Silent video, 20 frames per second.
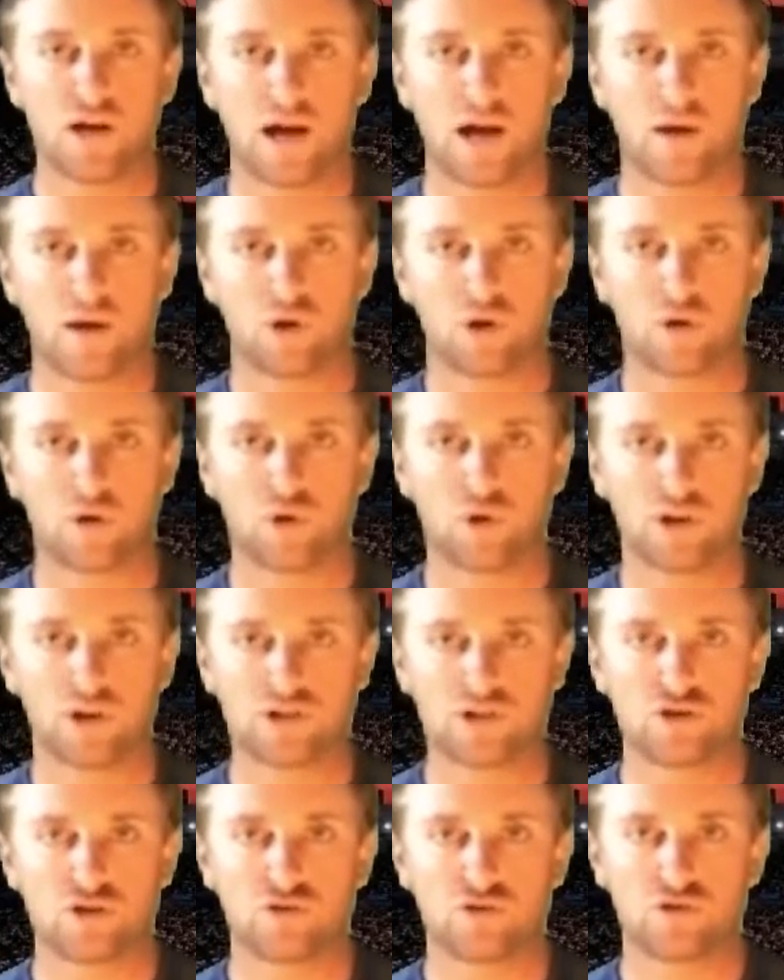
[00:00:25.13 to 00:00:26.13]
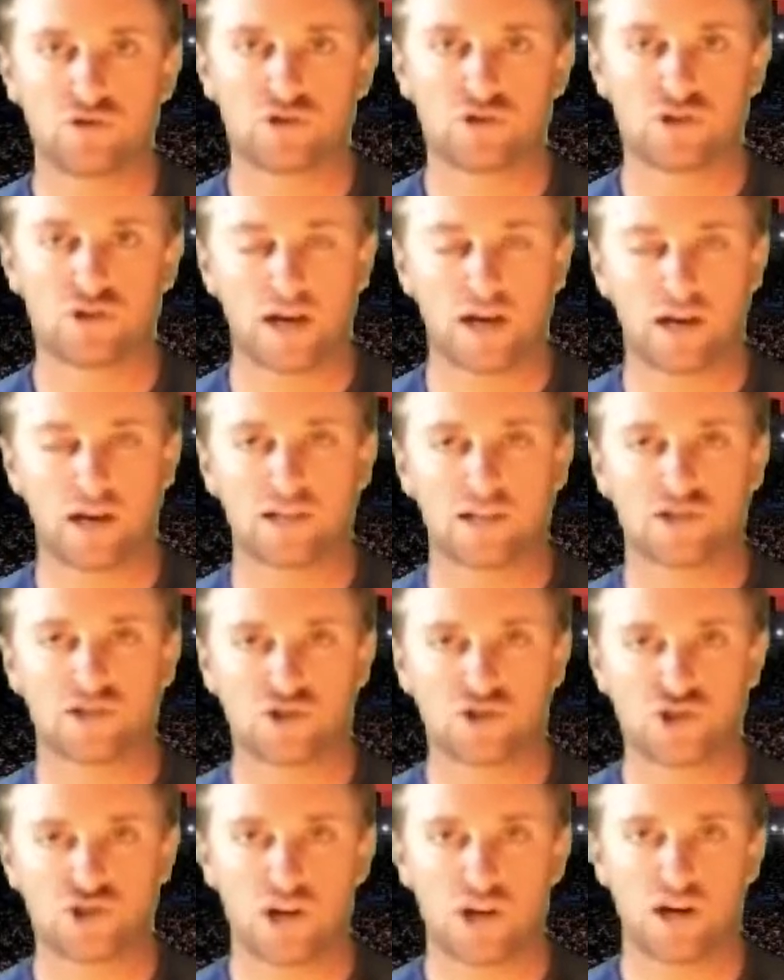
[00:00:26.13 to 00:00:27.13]
And what I wanted to do today is to
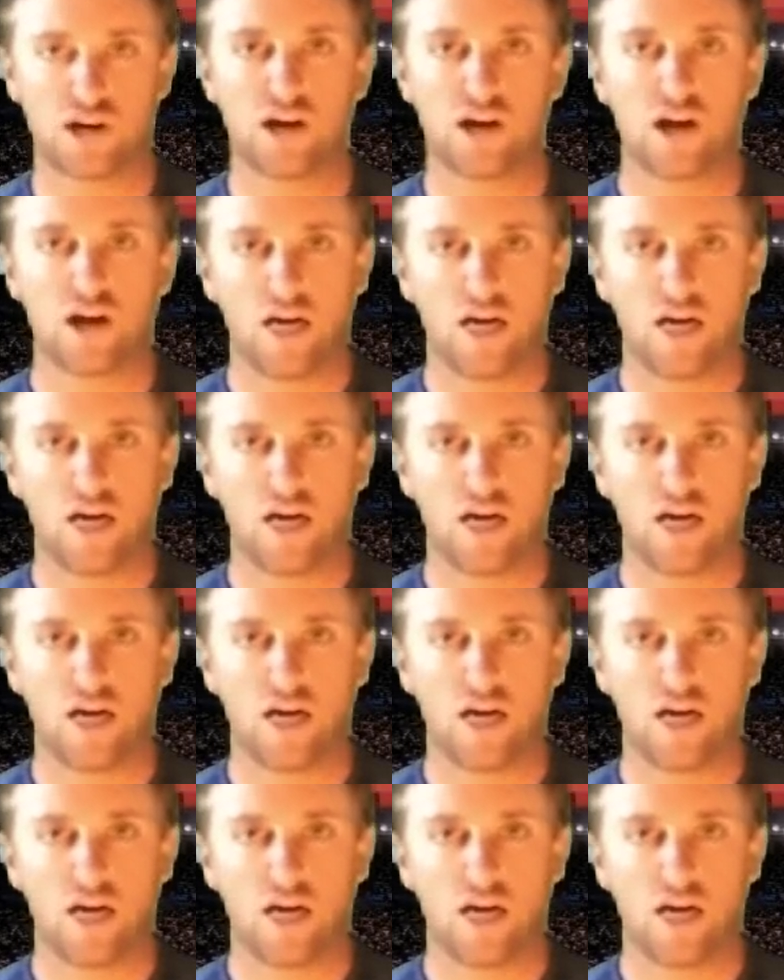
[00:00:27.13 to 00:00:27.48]
share